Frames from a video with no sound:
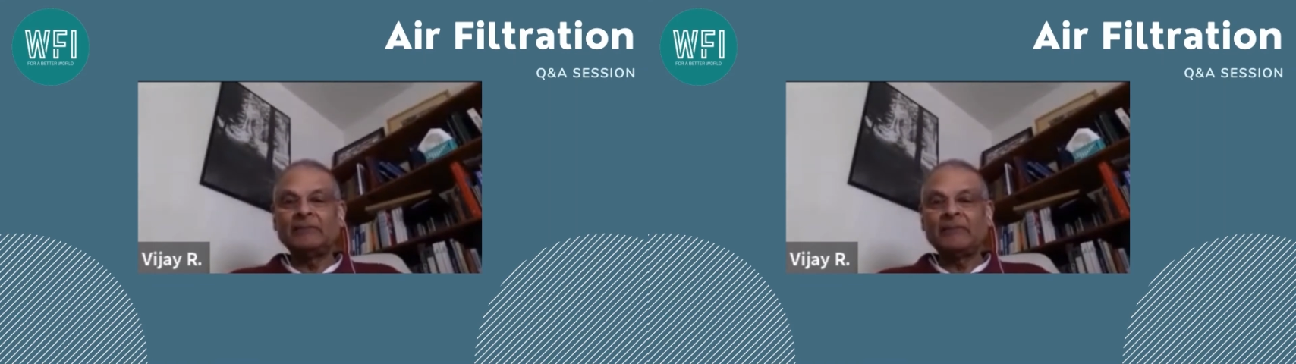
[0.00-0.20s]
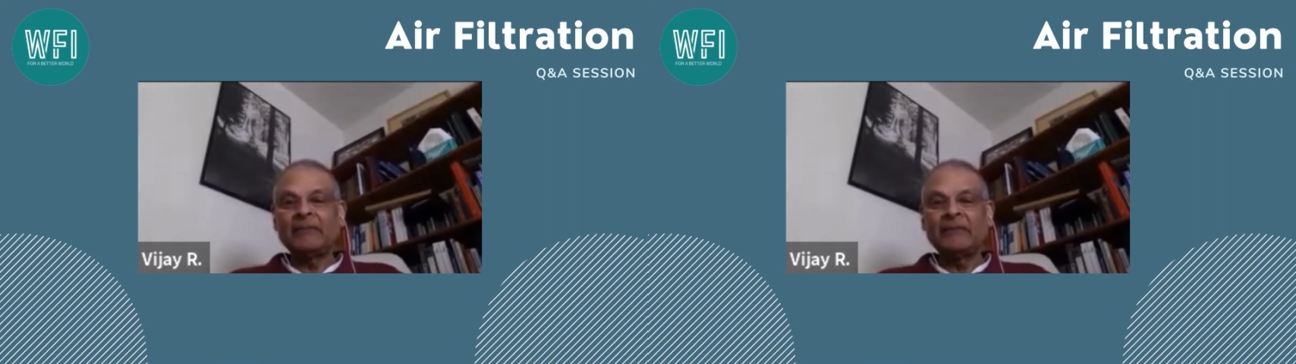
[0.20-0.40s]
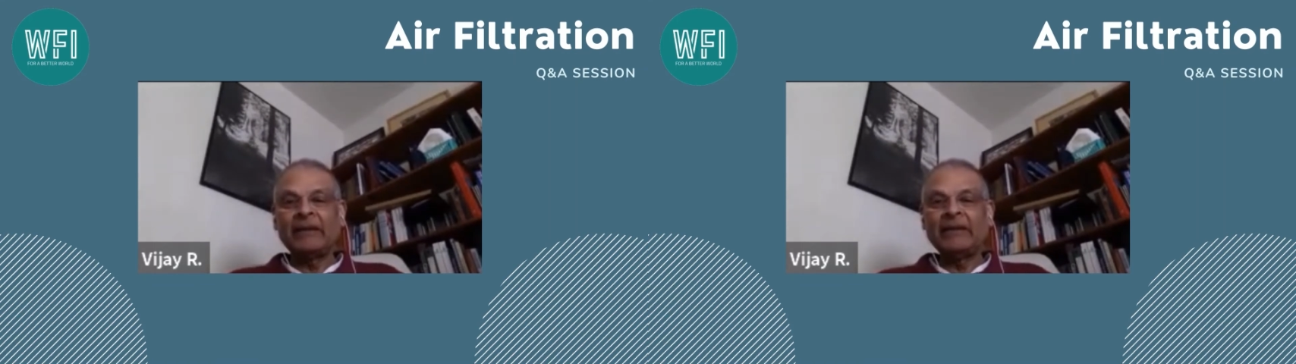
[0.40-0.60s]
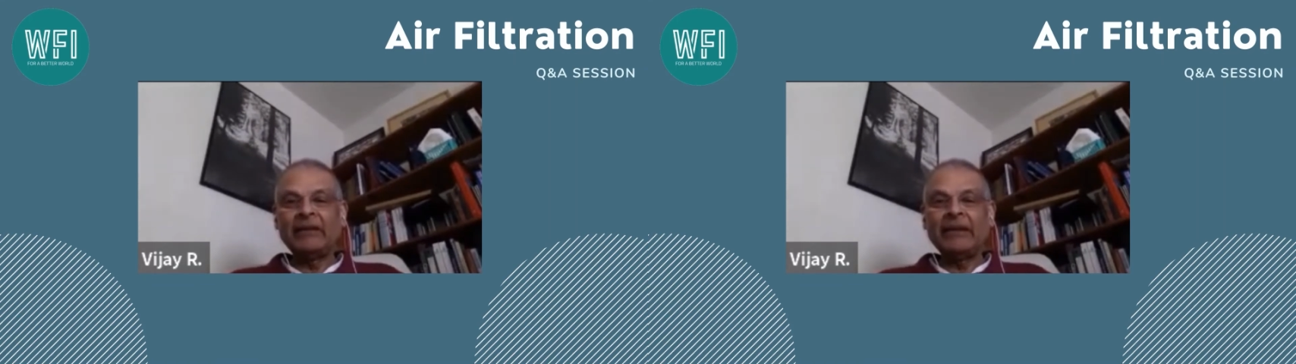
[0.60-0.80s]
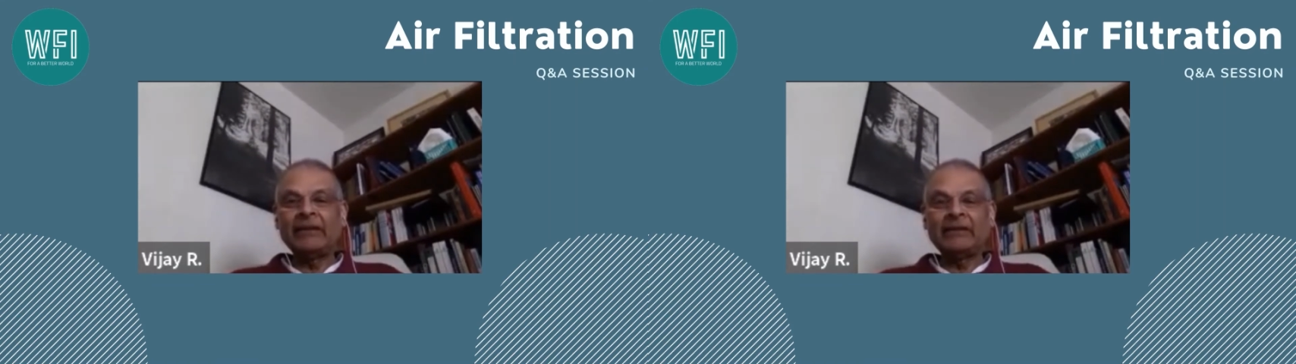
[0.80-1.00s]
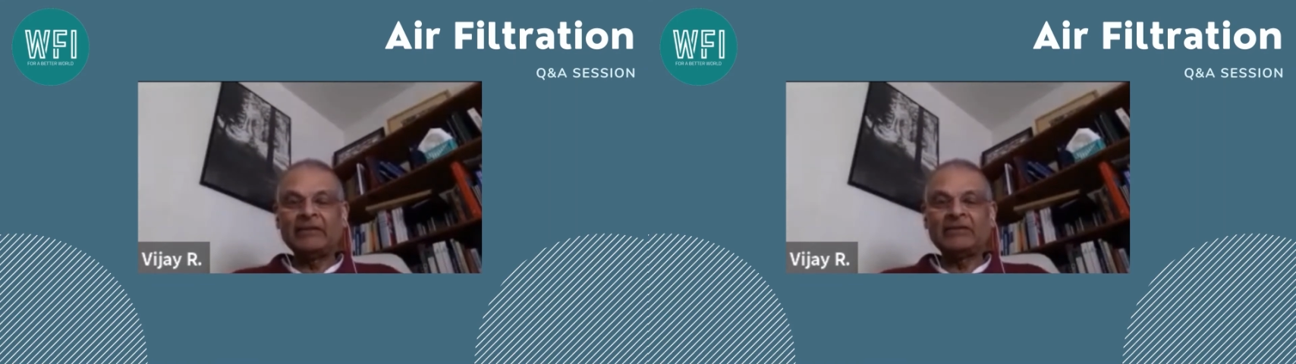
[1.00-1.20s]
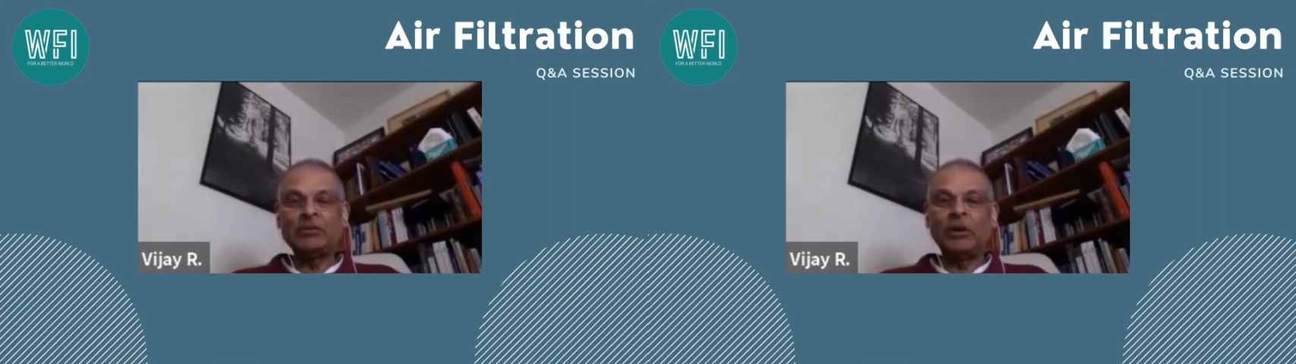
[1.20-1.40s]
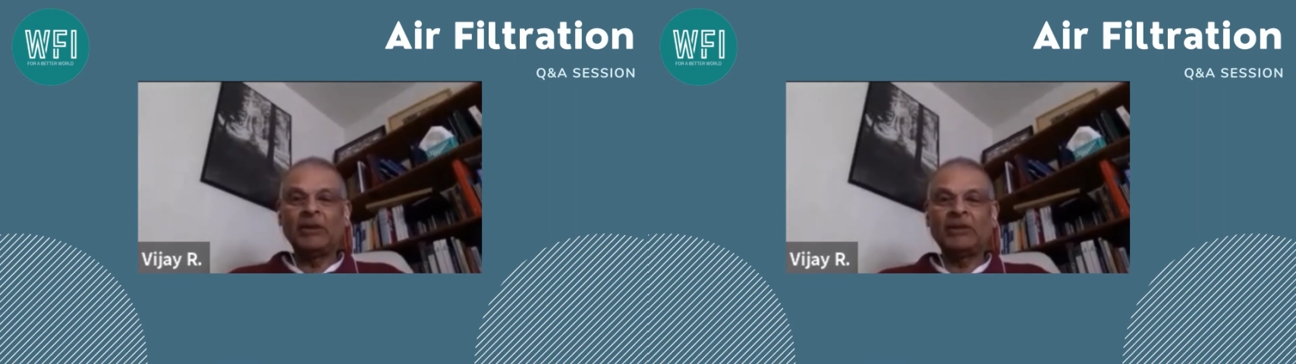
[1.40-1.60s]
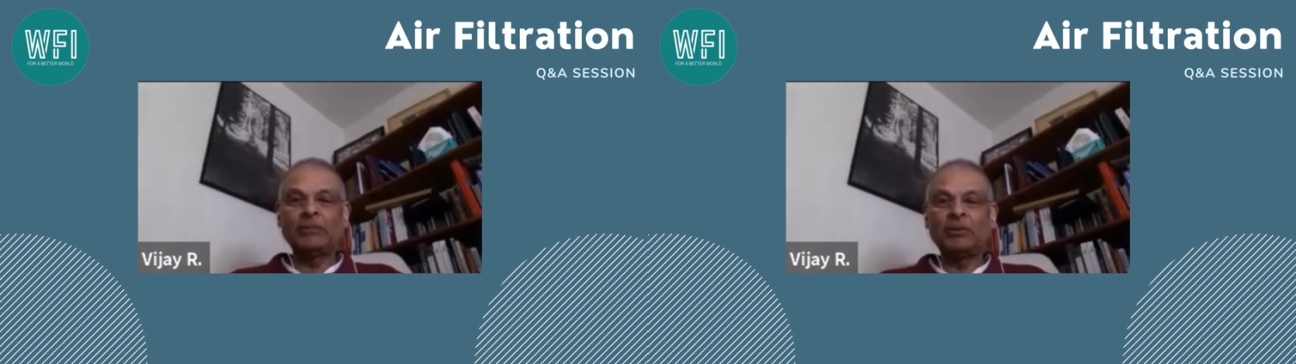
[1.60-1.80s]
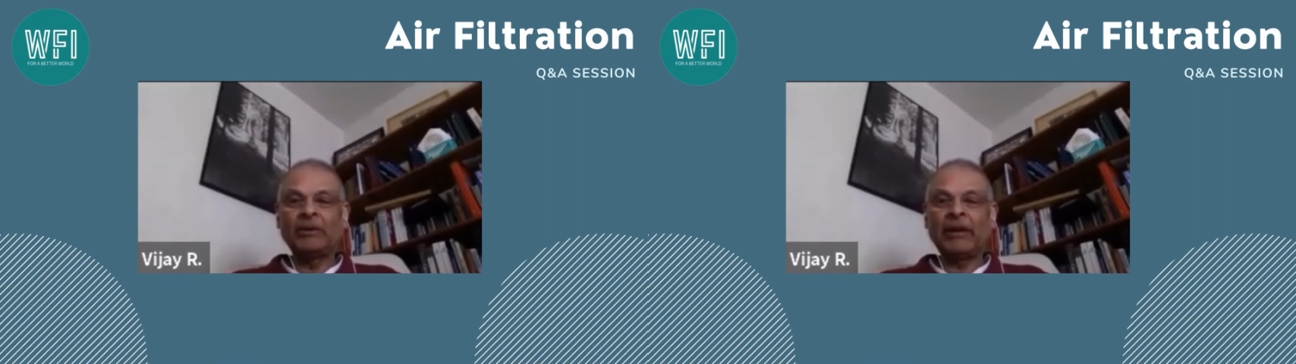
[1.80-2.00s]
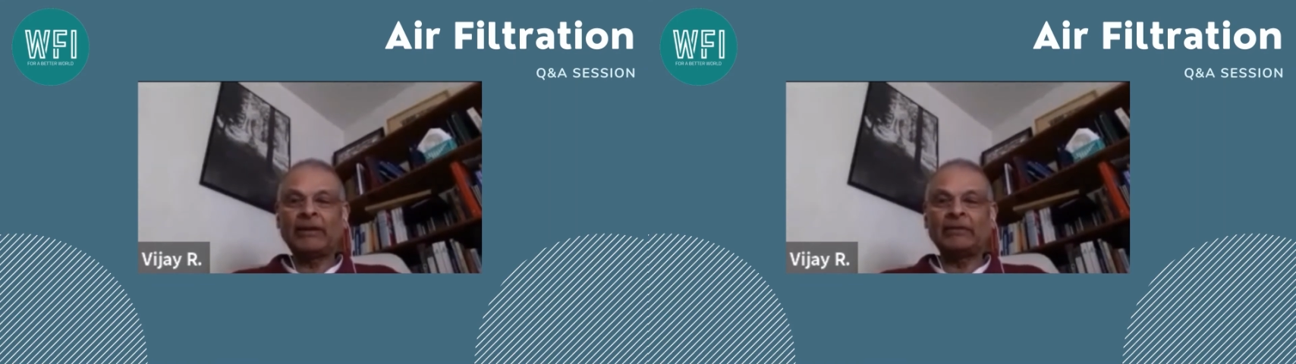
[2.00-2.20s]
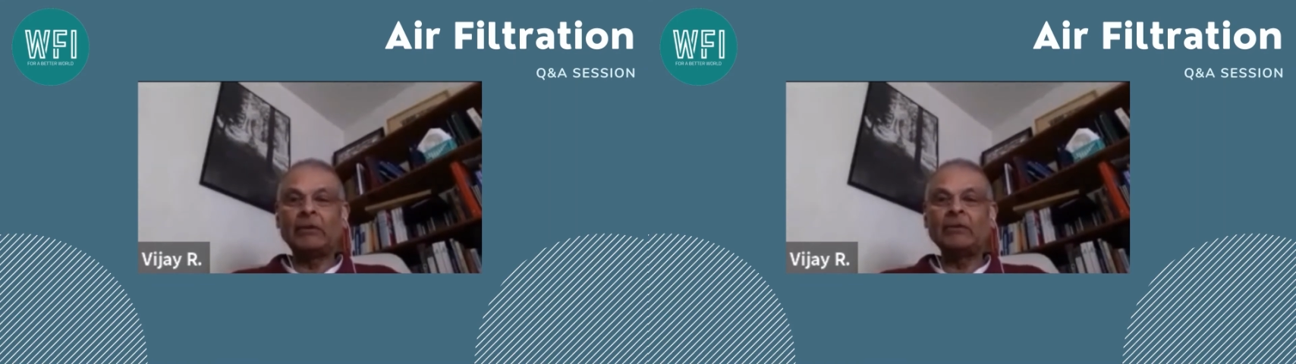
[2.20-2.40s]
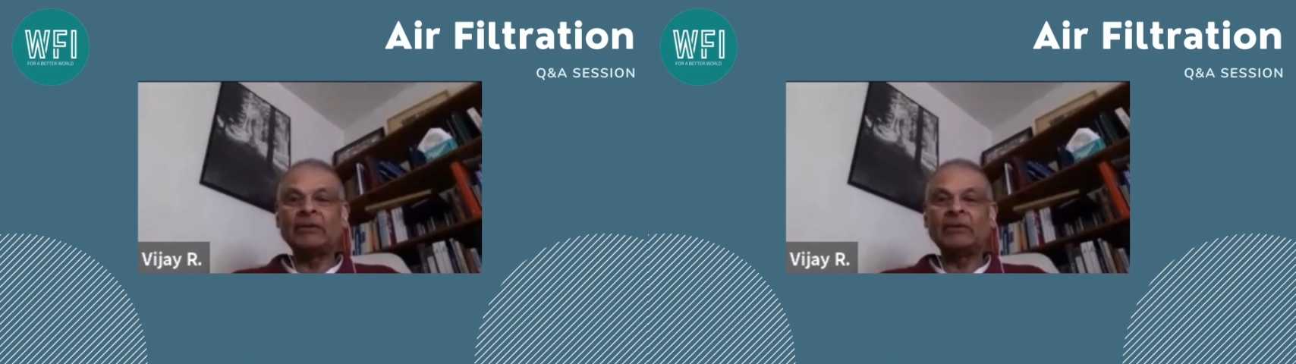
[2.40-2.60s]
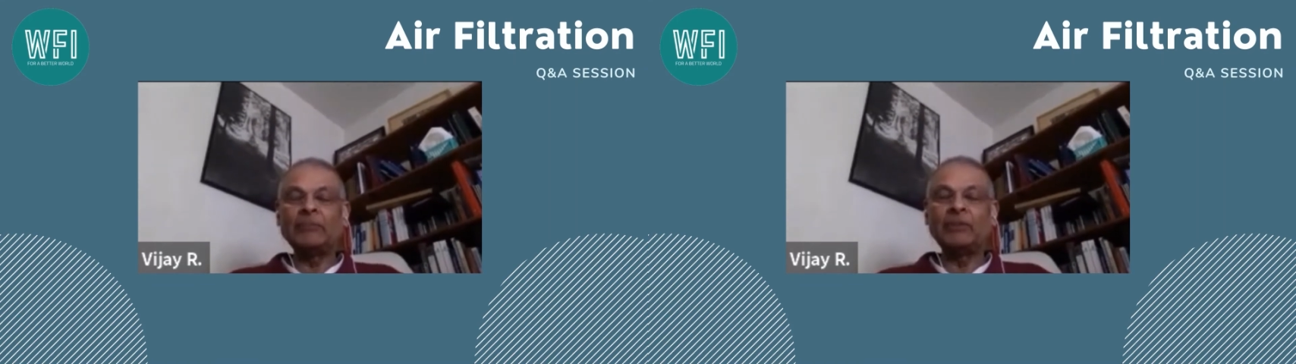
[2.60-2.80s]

The intent is you want to protect the goalkeeper.